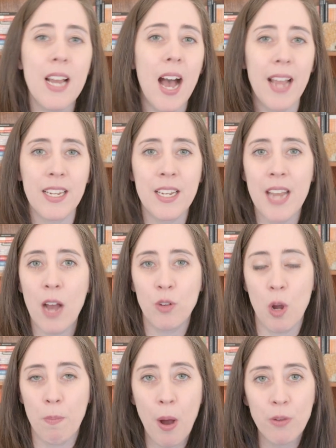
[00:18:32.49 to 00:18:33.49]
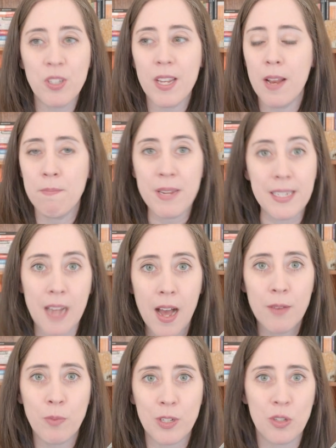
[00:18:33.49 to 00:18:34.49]
I can now go post it and be done
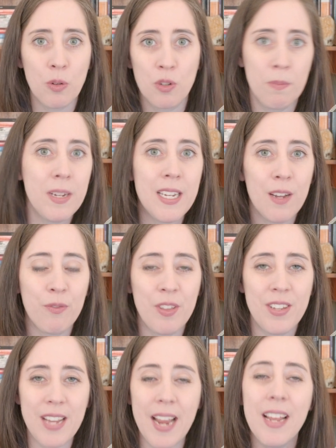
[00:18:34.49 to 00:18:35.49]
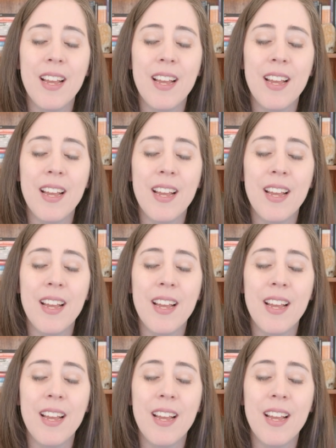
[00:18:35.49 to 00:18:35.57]
with social media for the day.